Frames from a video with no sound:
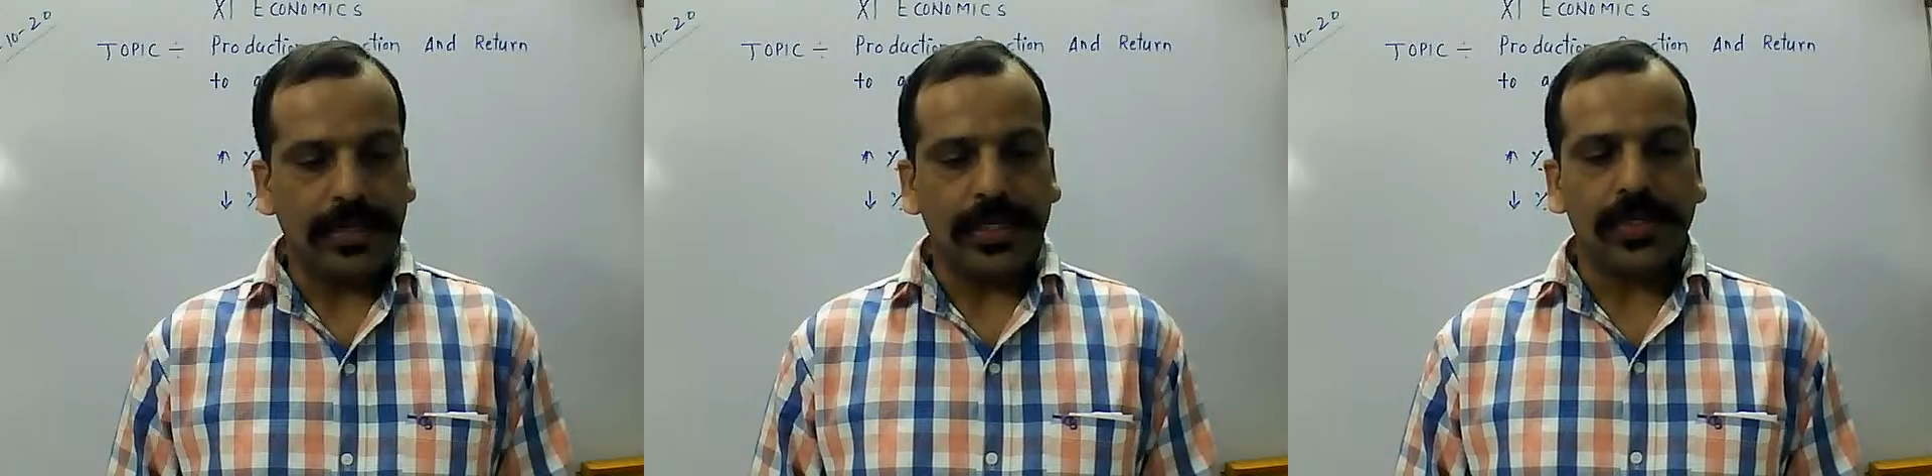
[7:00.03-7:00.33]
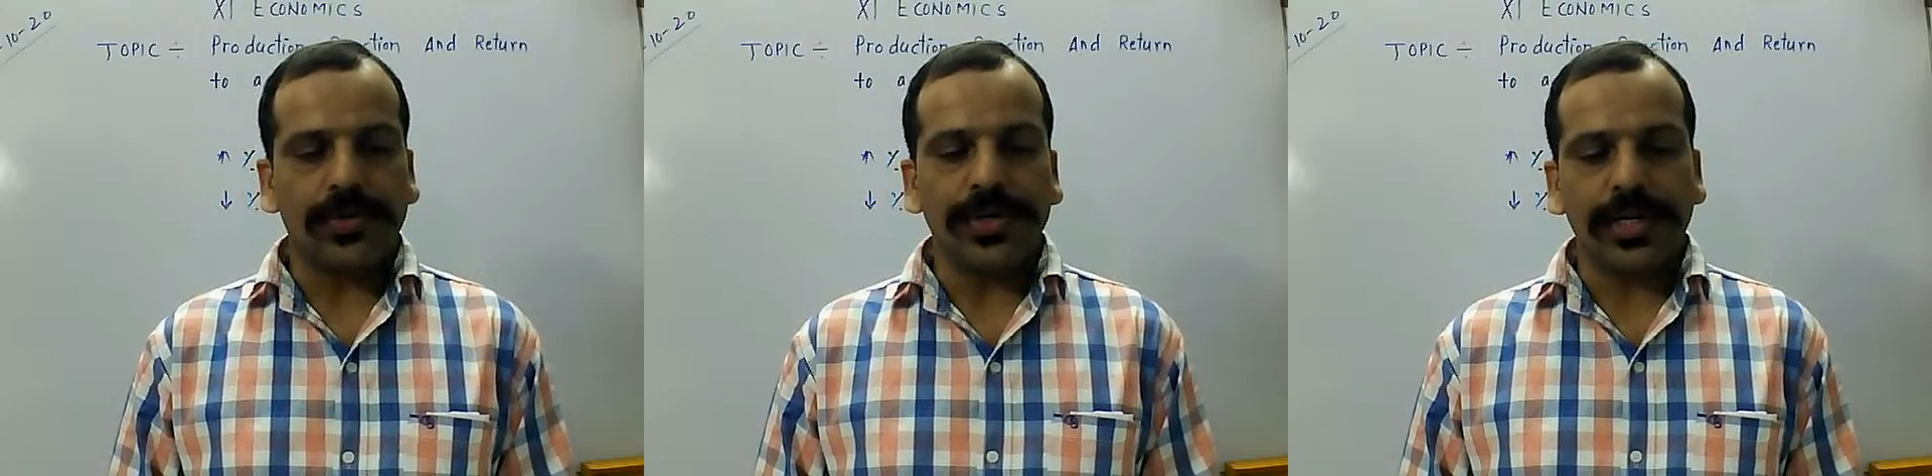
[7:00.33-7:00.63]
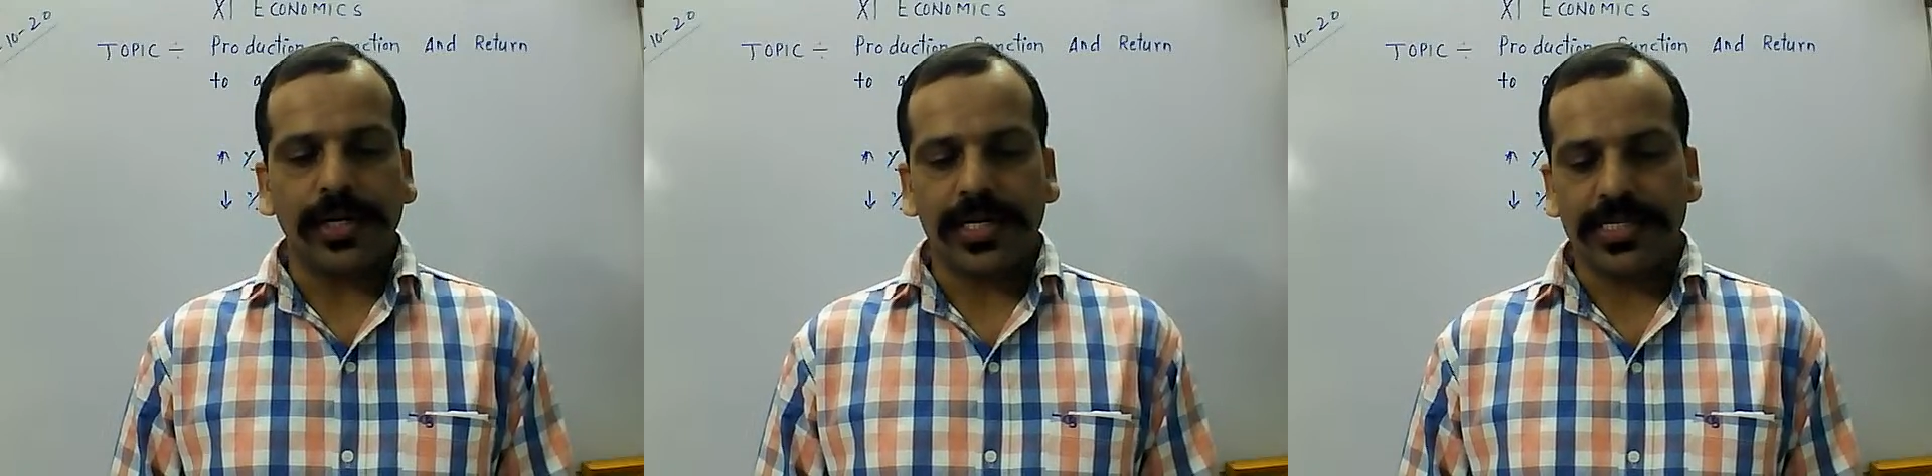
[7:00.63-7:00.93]
unity
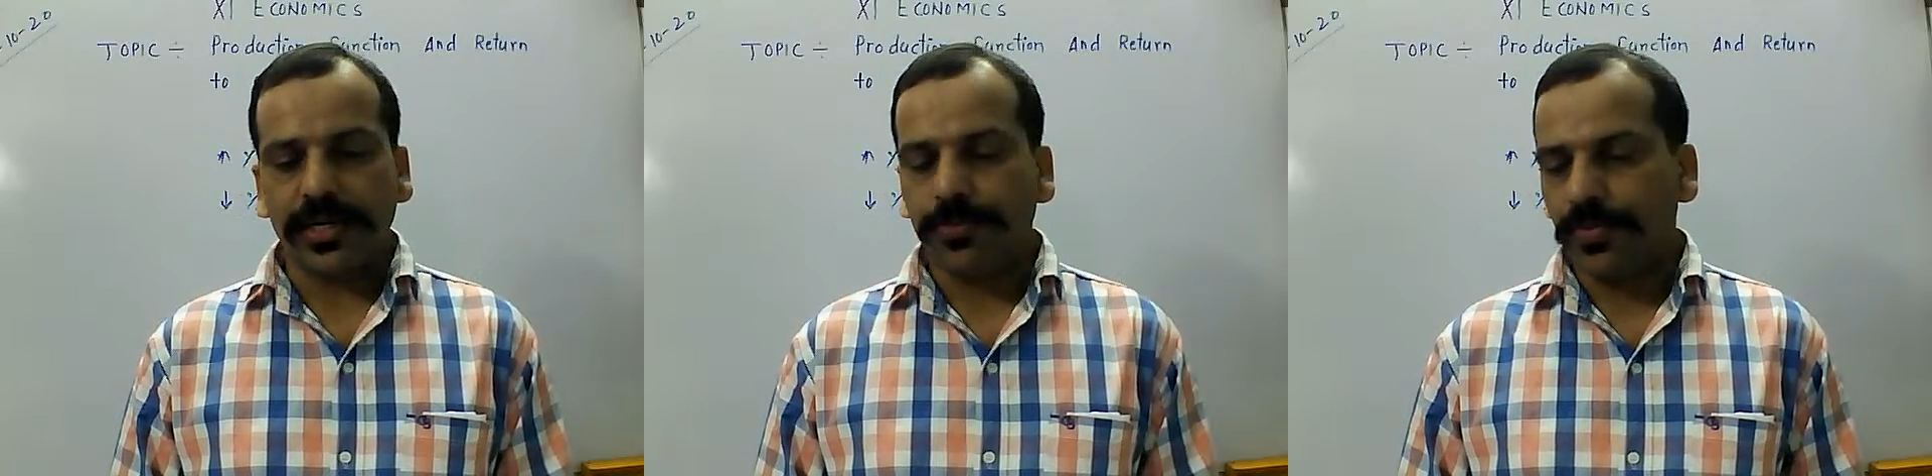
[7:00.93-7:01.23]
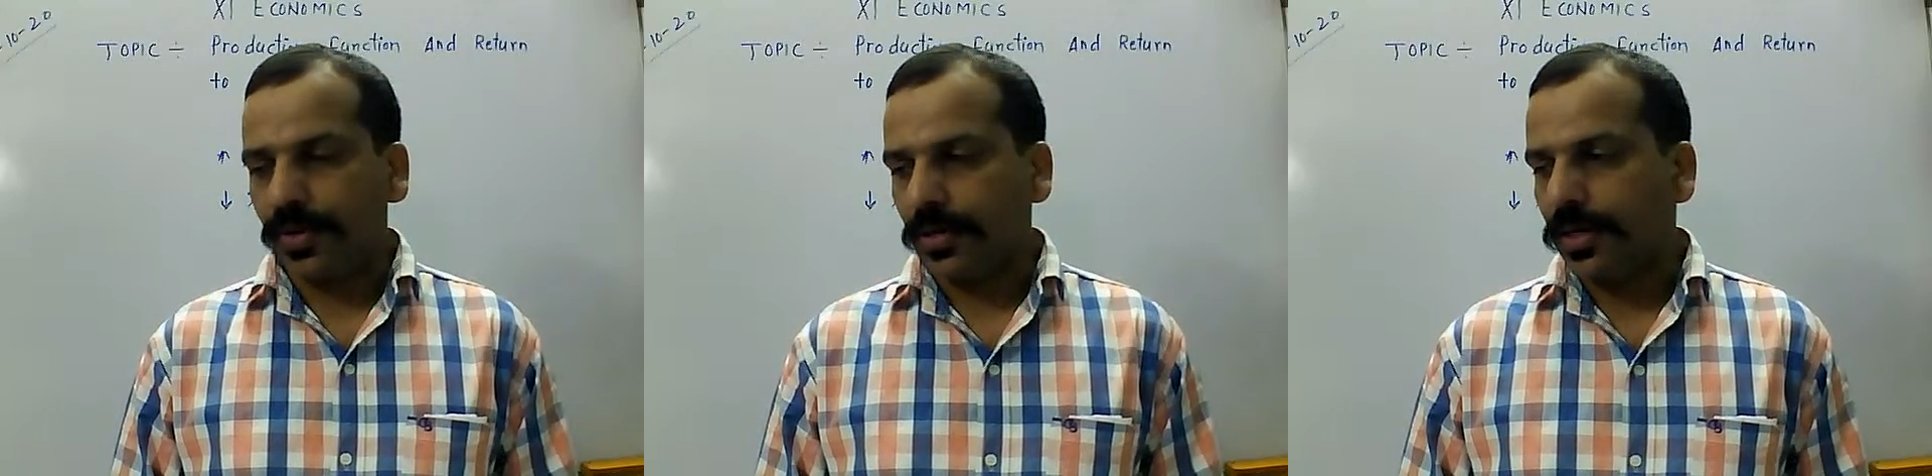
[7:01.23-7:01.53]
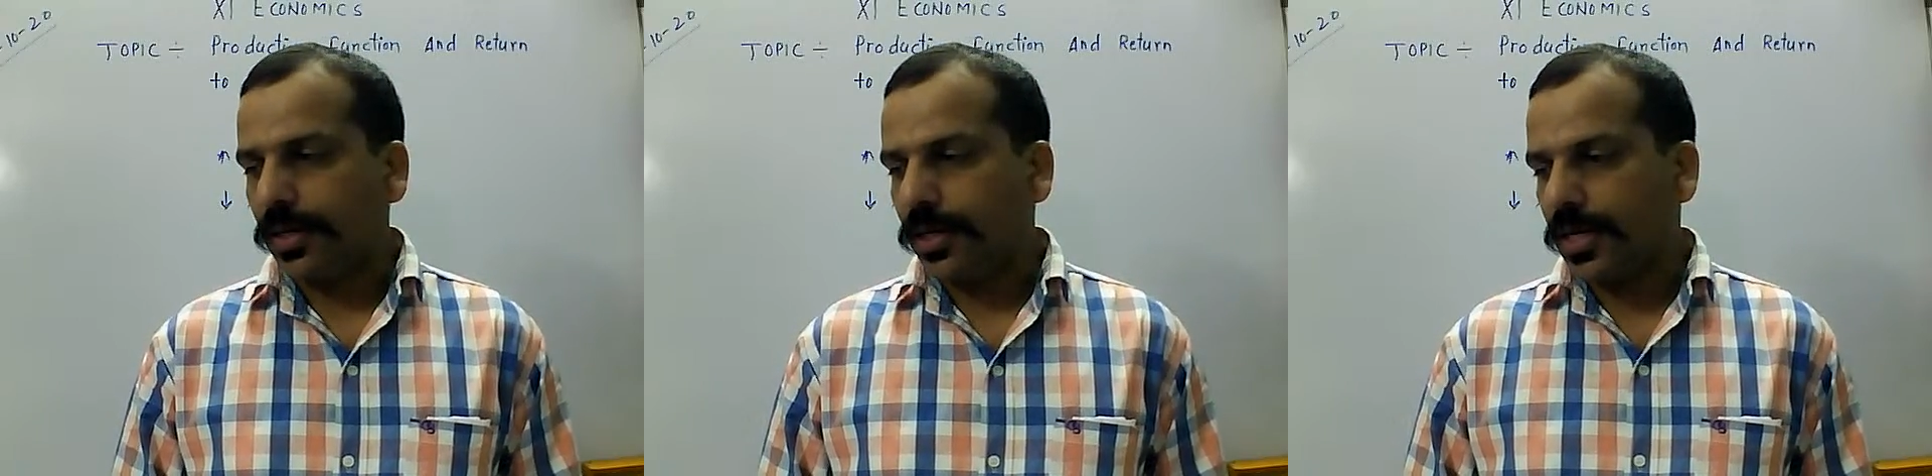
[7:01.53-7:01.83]
elastic,
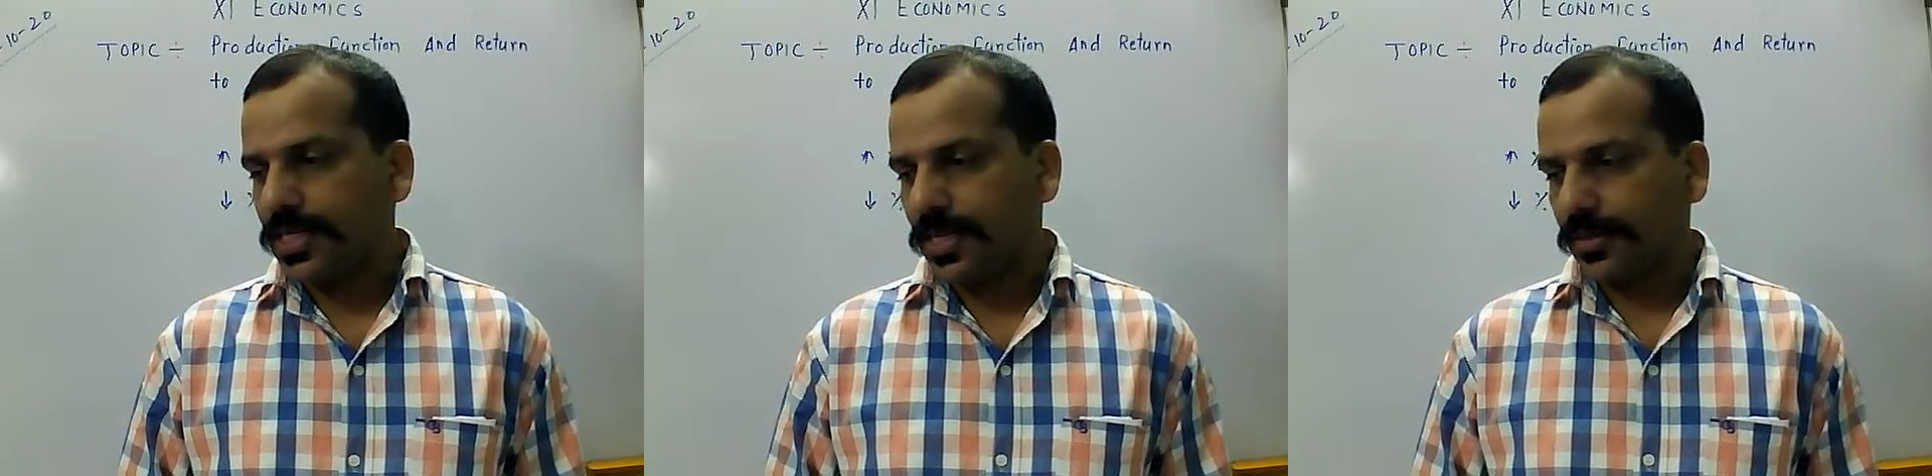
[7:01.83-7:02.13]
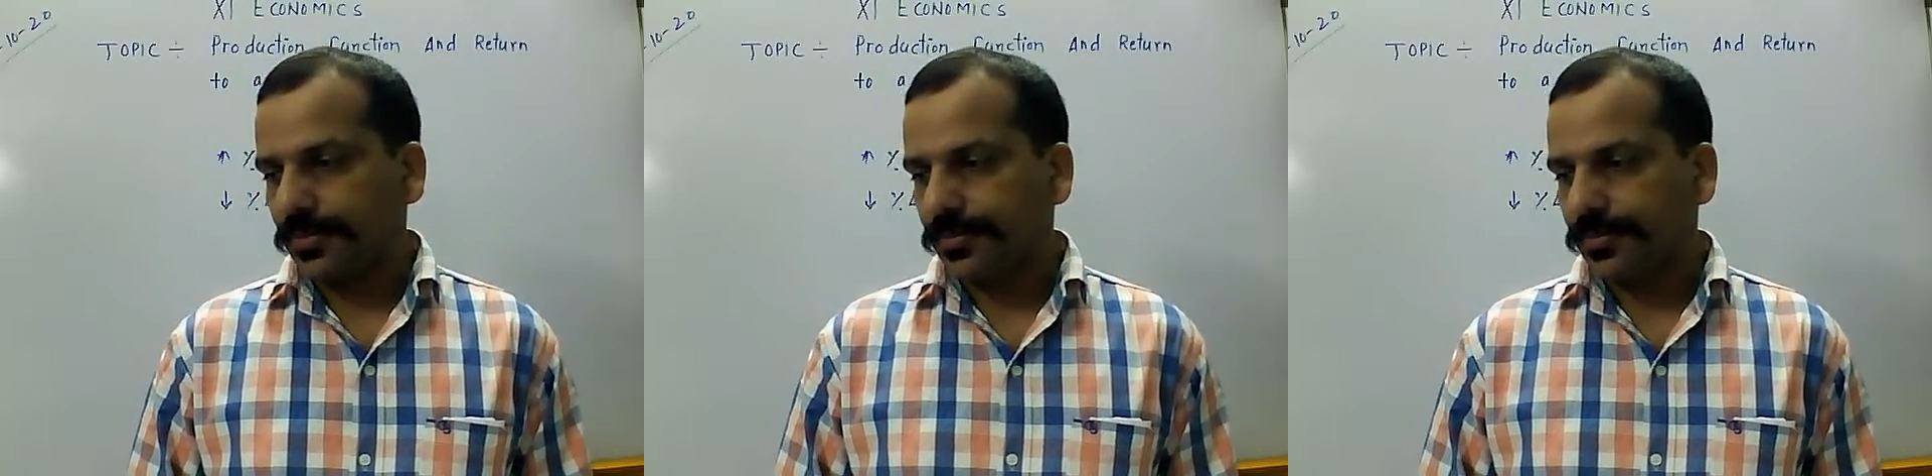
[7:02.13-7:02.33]
perfectly elastic.